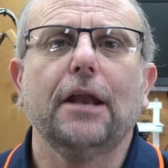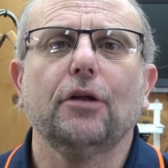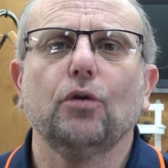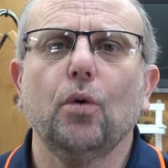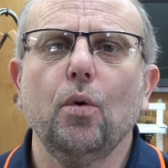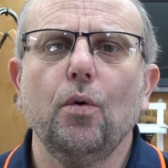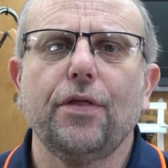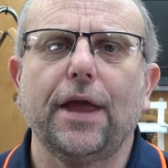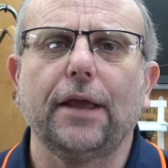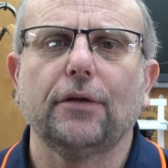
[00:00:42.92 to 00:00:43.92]
it's all
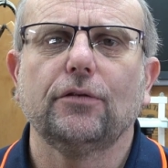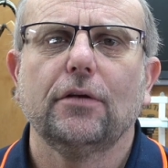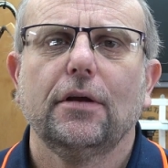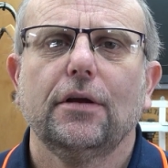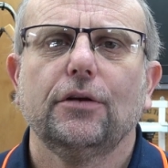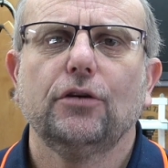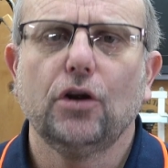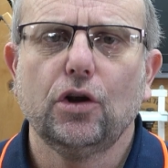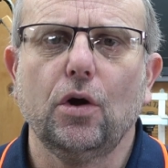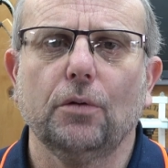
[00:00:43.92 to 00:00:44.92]
thanks to
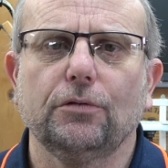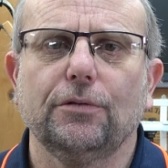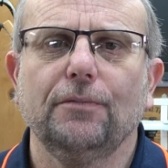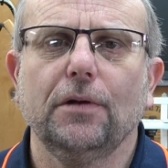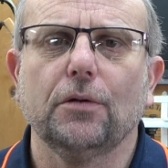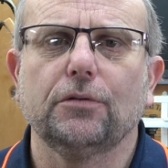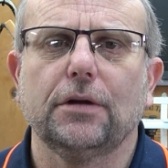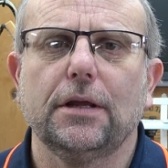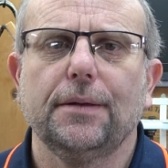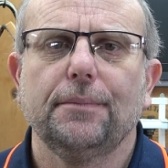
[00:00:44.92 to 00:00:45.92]
constant
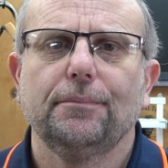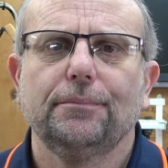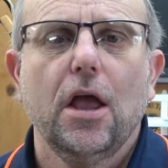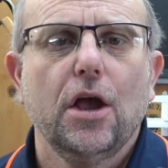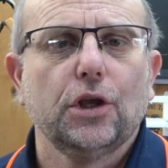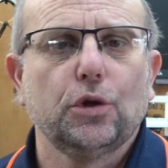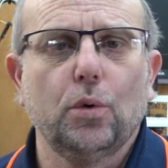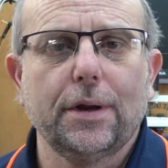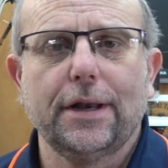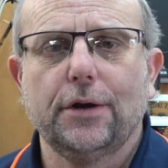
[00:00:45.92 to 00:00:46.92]
velocity. So
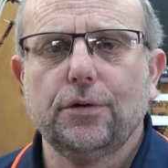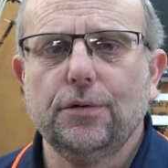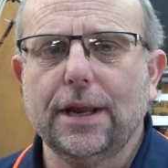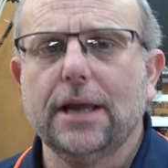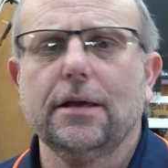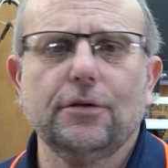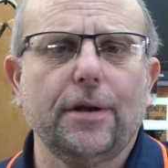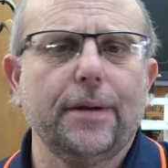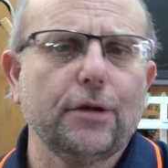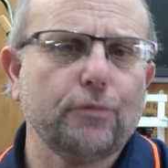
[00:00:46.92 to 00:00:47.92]
what I'm going to do now is
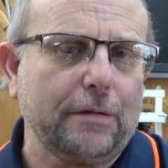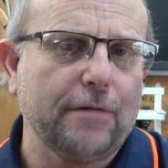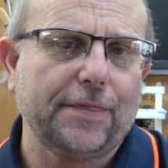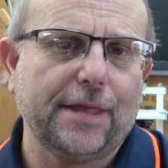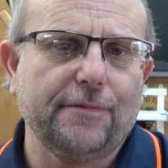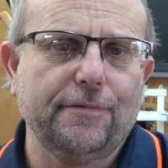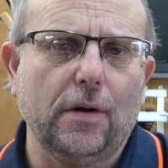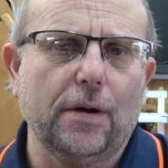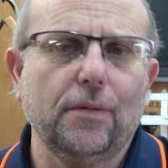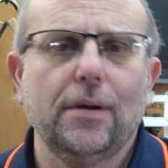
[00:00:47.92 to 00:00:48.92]
I'm going to rerun that
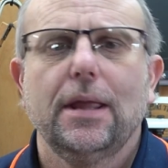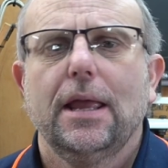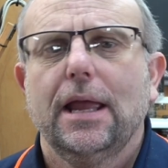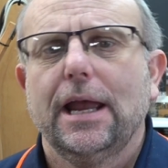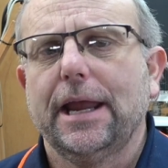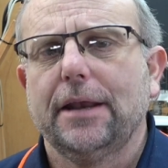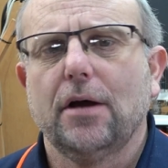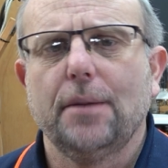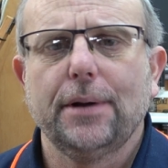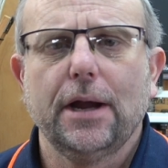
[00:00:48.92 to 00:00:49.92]
file, and
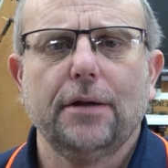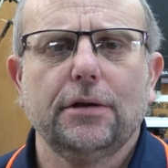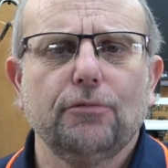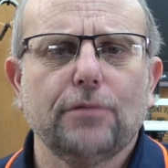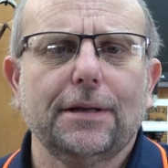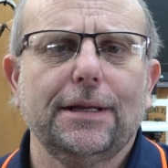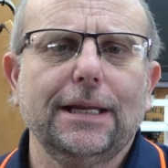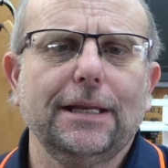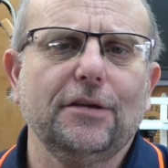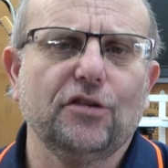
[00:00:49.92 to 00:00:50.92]
I'm going to run it
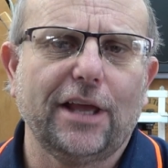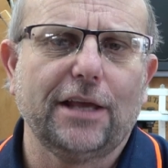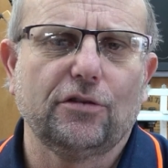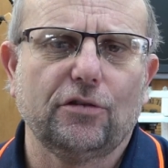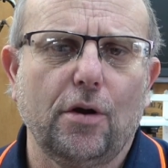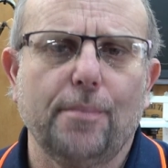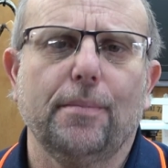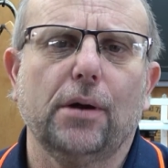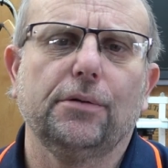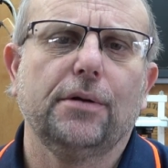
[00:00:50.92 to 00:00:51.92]
in exact stop
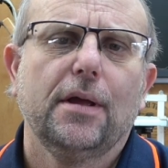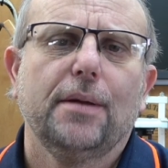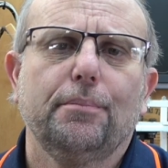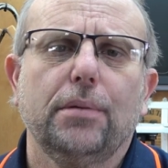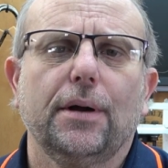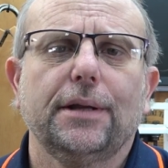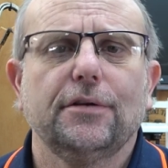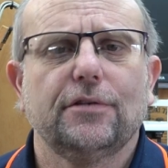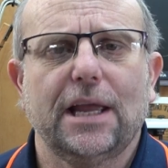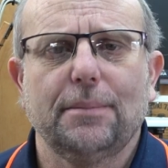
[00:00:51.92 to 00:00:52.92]
mode by
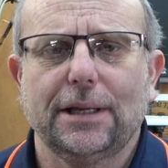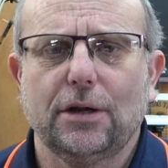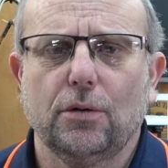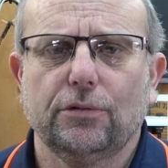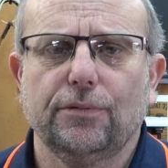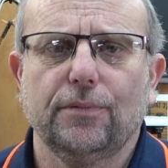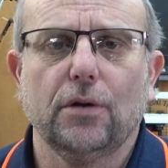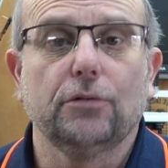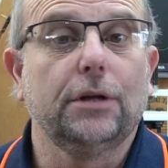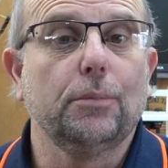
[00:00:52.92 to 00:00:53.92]
disabling constant
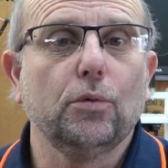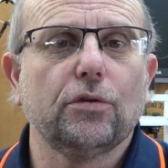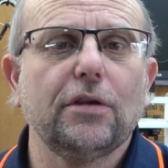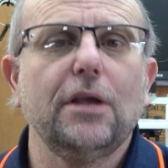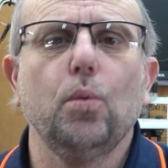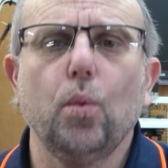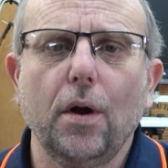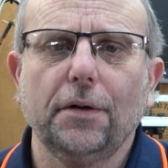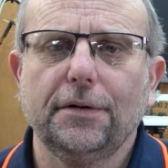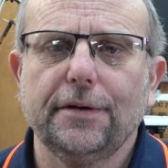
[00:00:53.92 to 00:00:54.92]
velocity, and we'll see
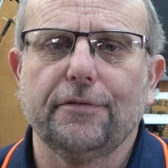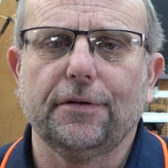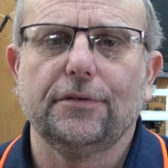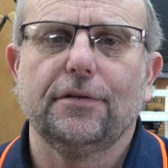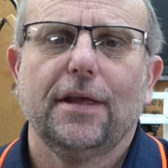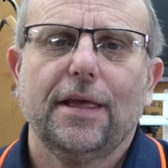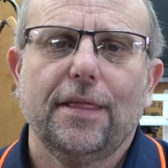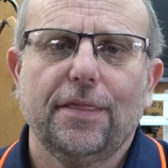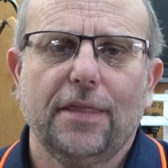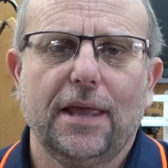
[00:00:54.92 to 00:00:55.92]
what difference
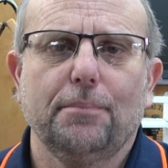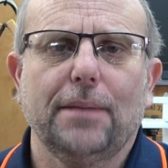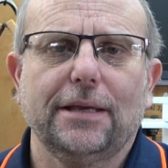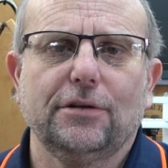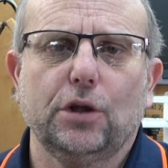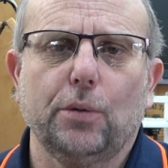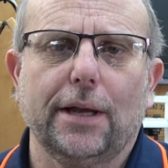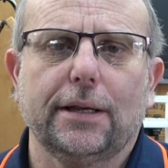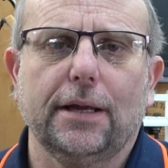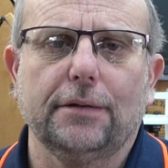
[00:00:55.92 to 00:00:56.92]
that makes to our
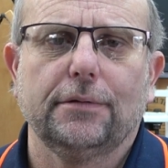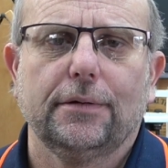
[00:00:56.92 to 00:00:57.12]
cut.